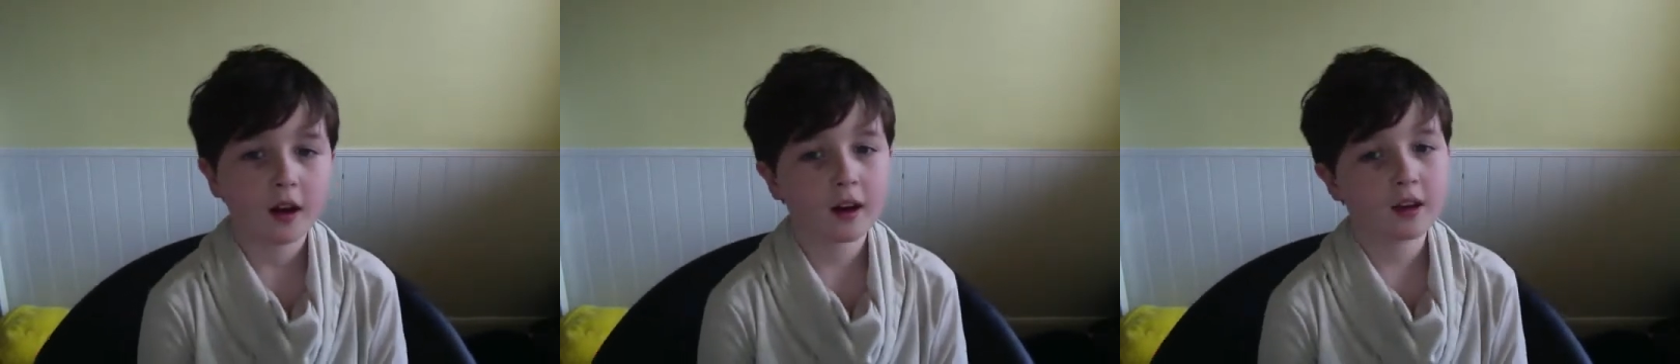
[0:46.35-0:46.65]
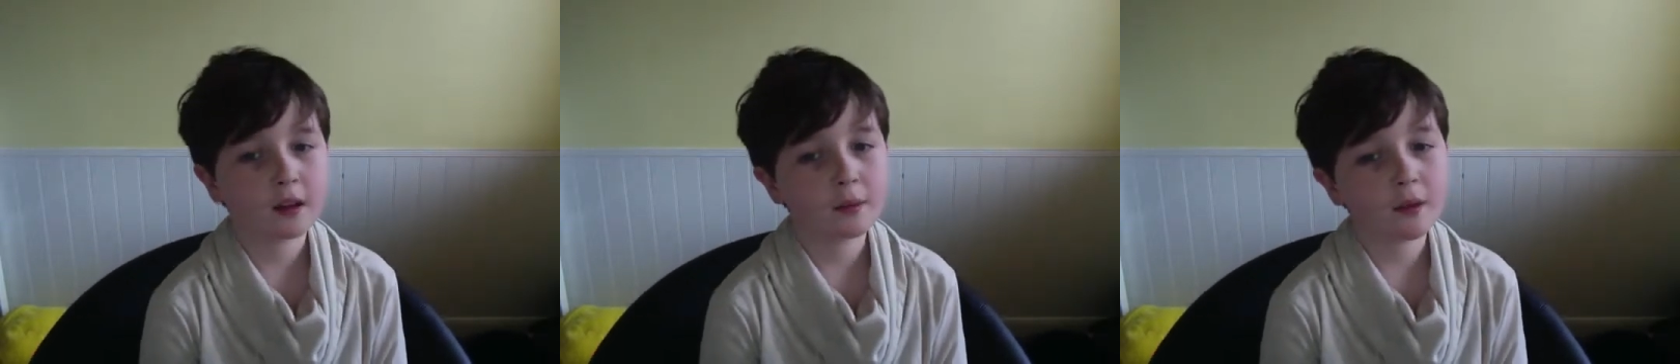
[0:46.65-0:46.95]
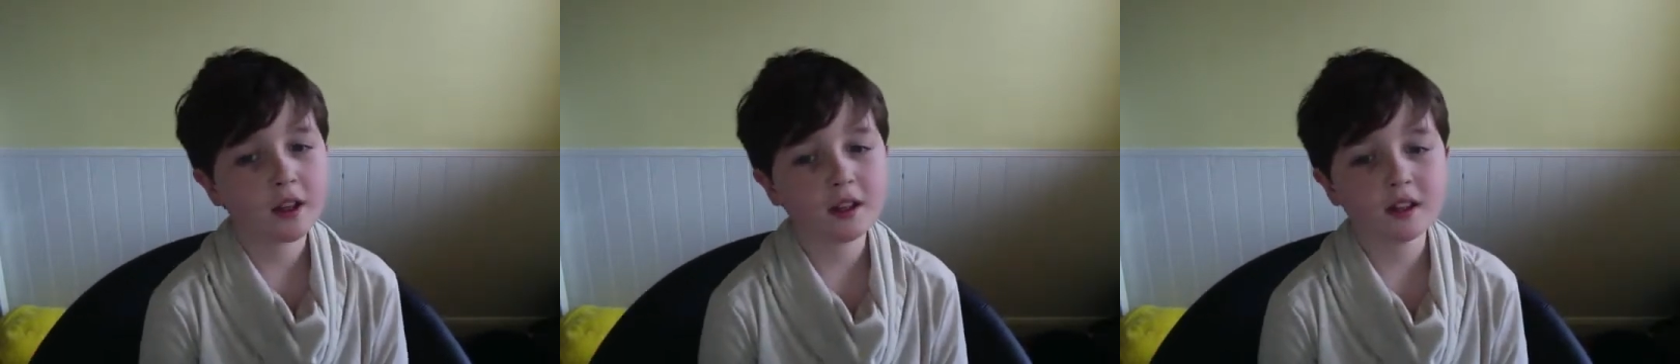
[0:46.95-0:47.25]
And I'm
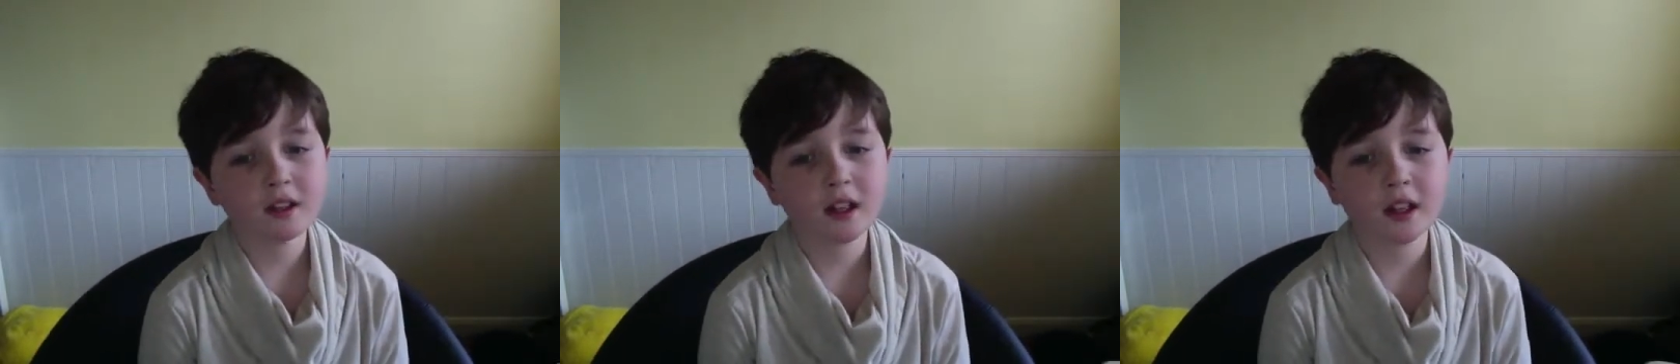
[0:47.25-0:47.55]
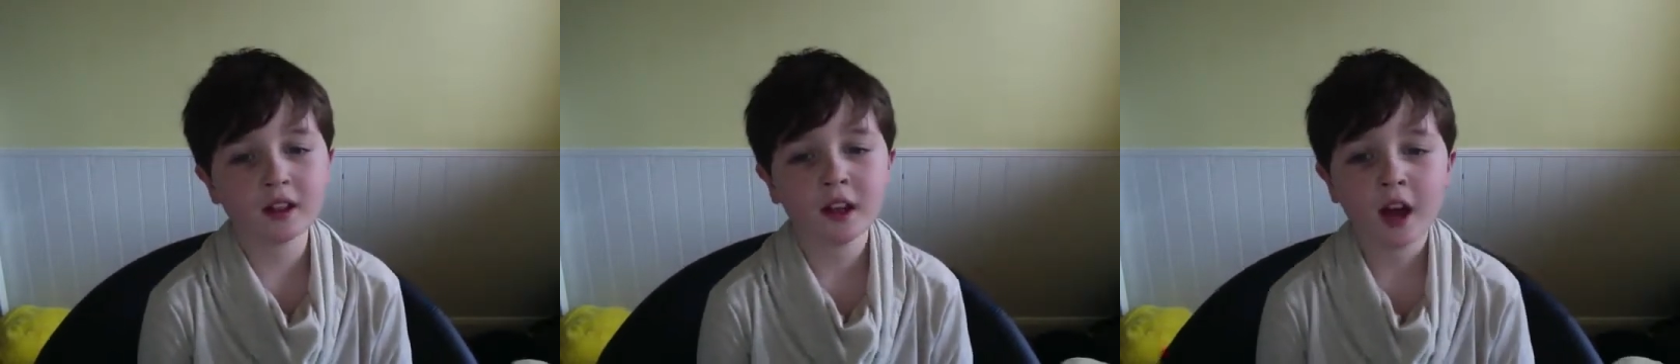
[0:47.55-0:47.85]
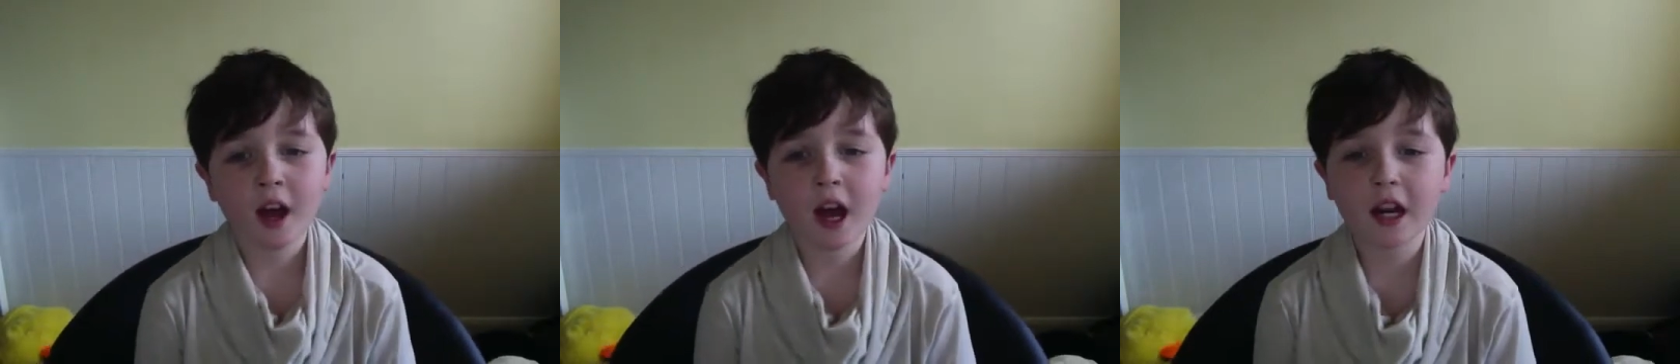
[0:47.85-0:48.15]
listening,
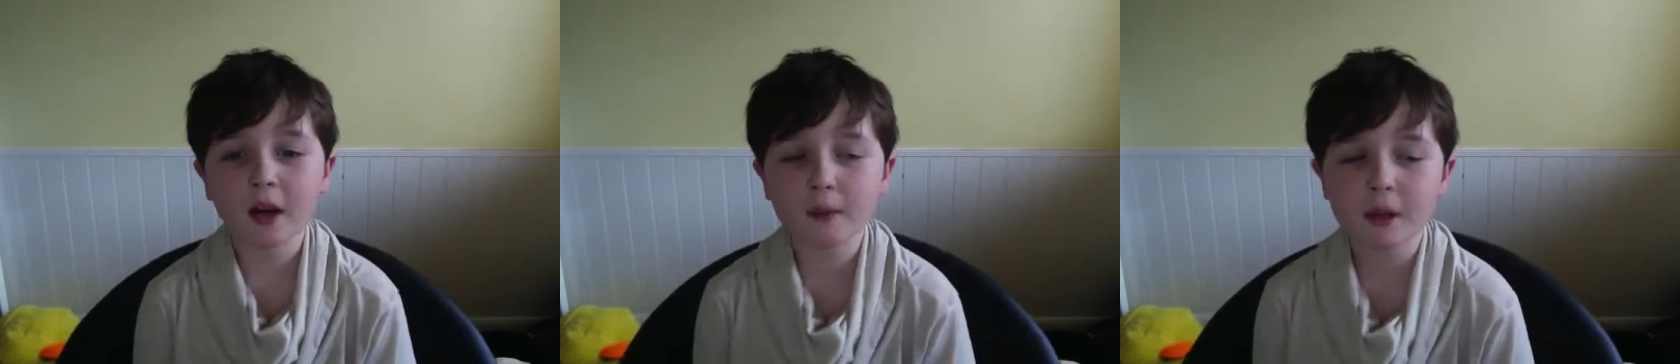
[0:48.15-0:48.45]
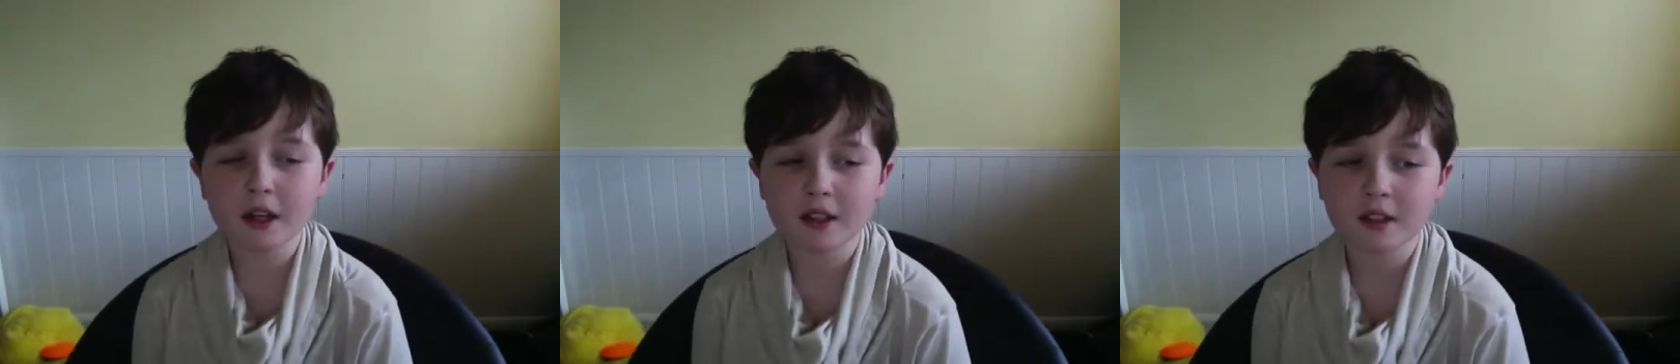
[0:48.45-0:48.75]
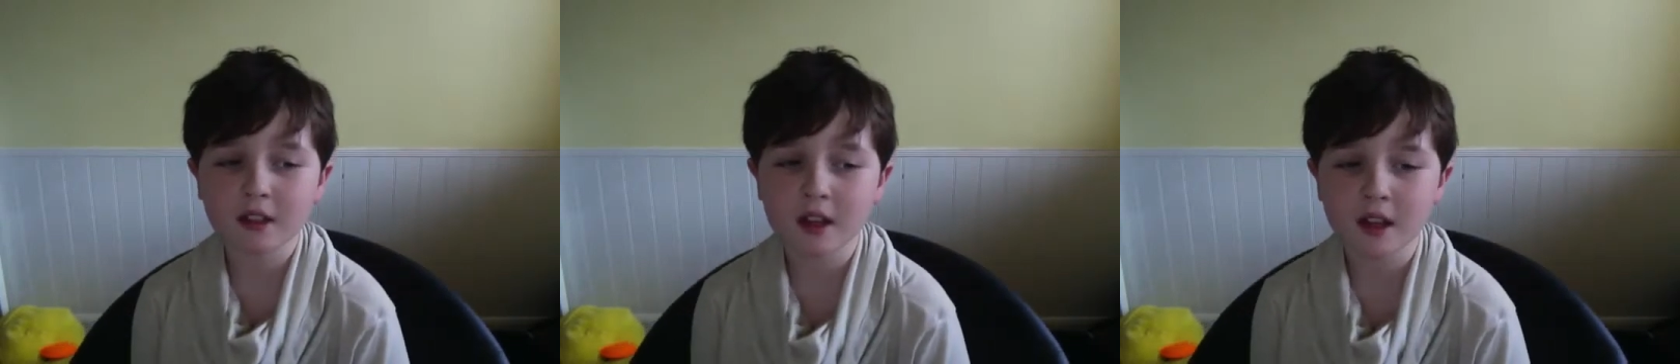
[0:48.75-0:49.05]
and I'm
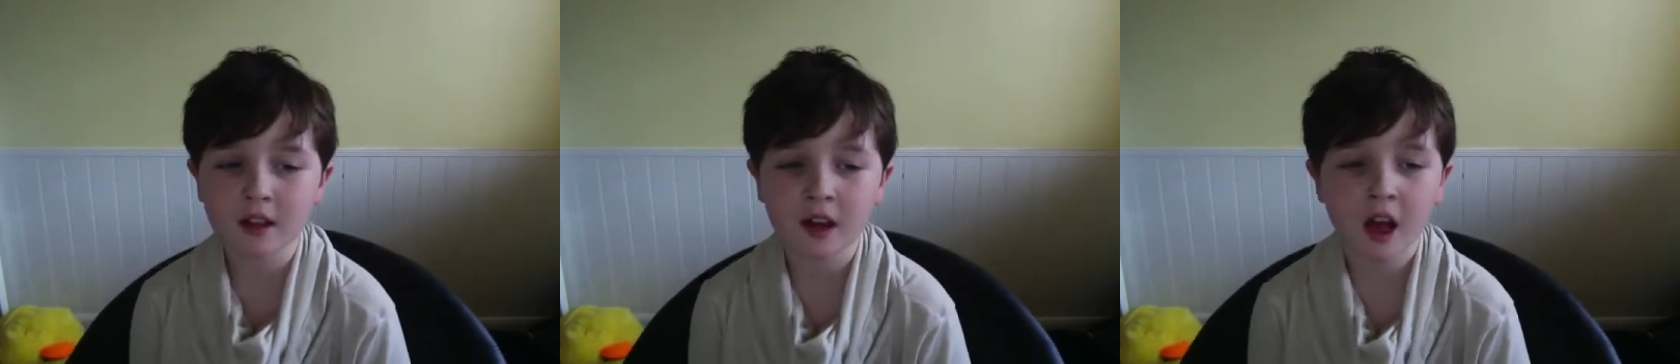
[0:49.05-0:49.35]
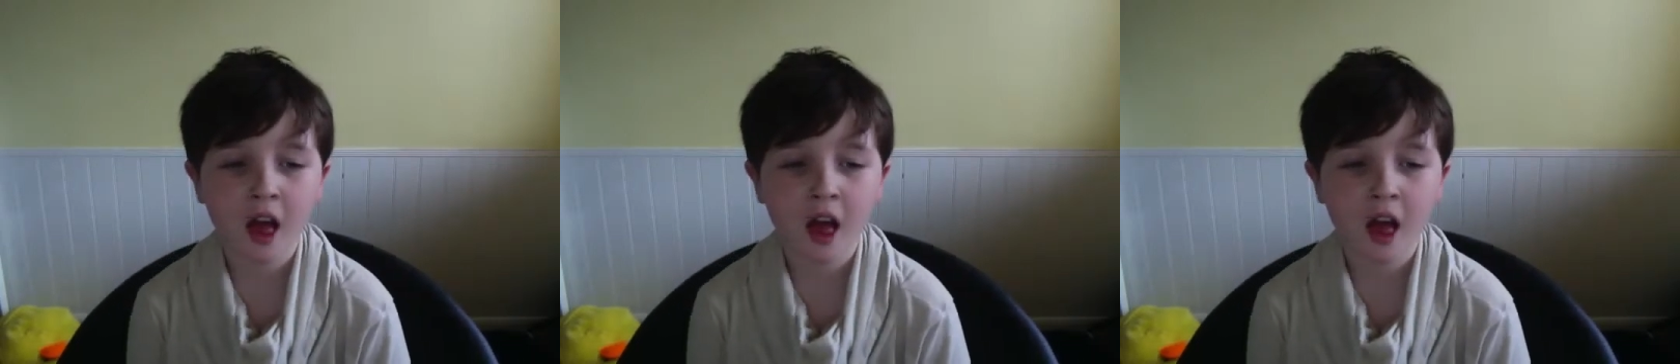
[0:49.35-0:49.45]
listening,